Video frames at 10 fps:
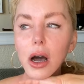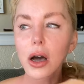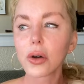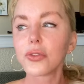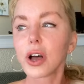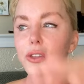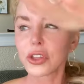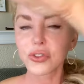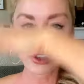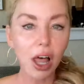of
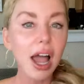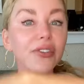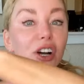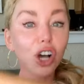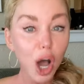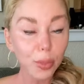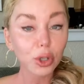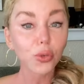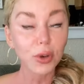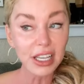the live a
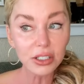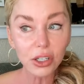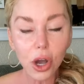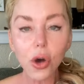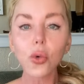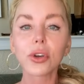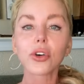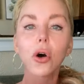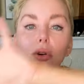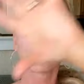couple of weeks ago
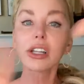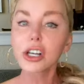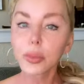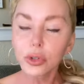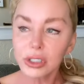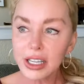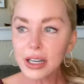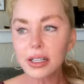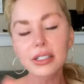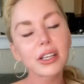with all clickable
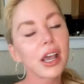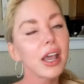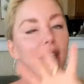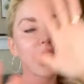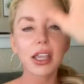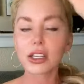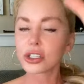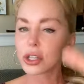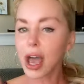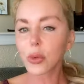links.
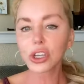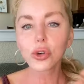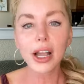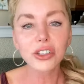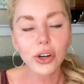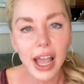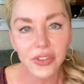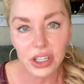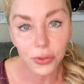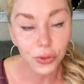It, so that way you guys aren't
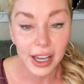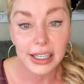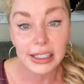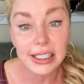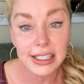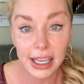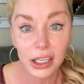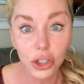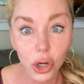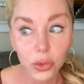having to frantically
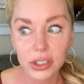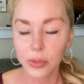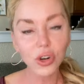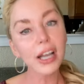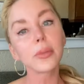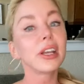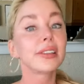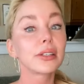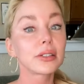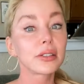take notes. I'm trying to
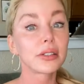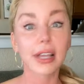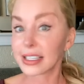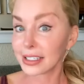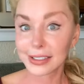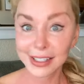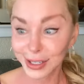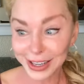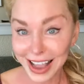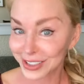make this as
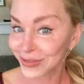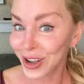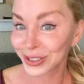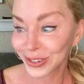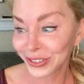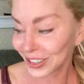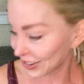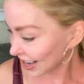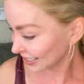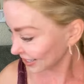easy as possible for
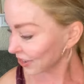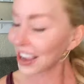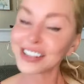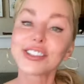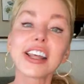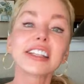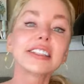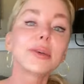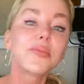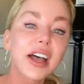you guys. Okay, so
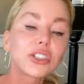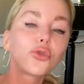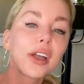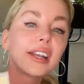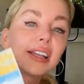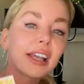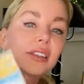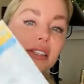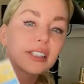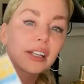that's the best way to
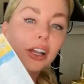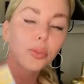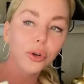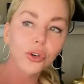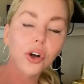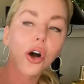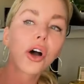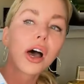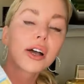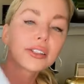get the skincare
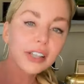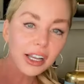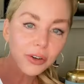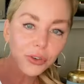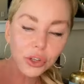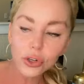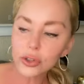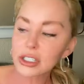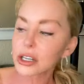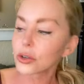protocol. Sign up for the
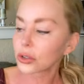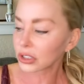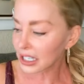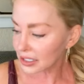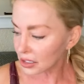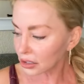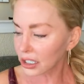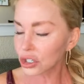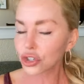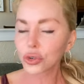newsletter, links in the
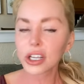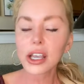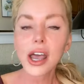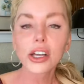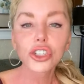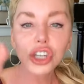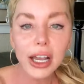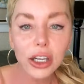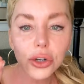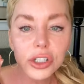link tree.
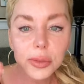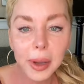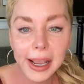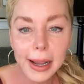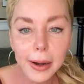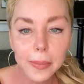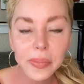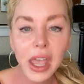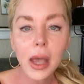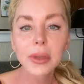Check your
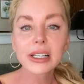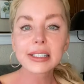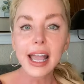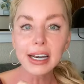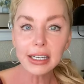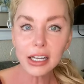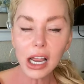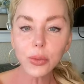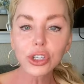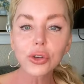spam because
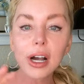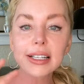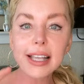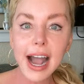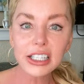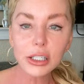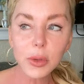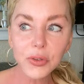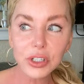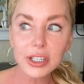anytime when you guys
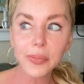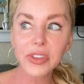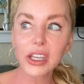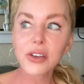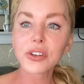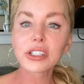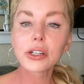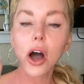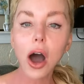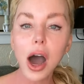ask me for something, if
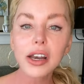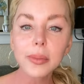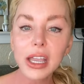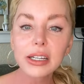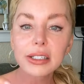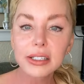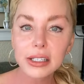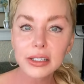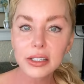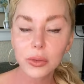it's an automated
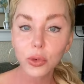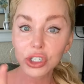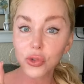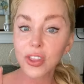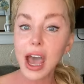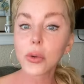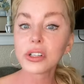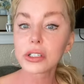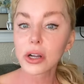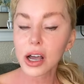system, which
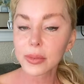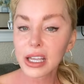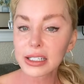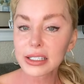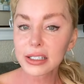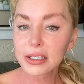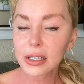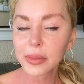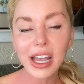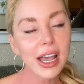that one's an automated
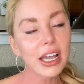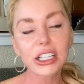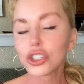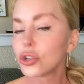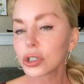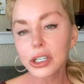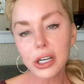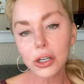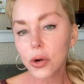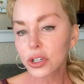system, it's
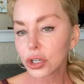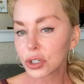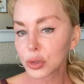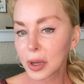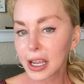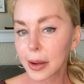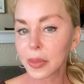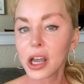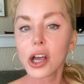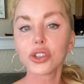usually going to go into your
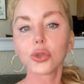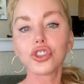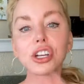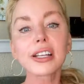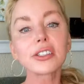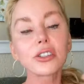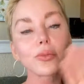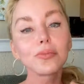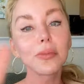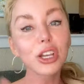spam. So
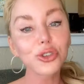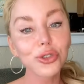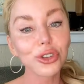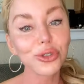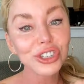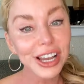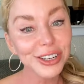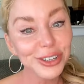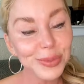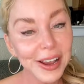just make sure that you
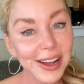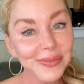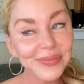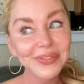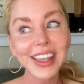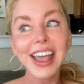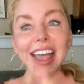check your spam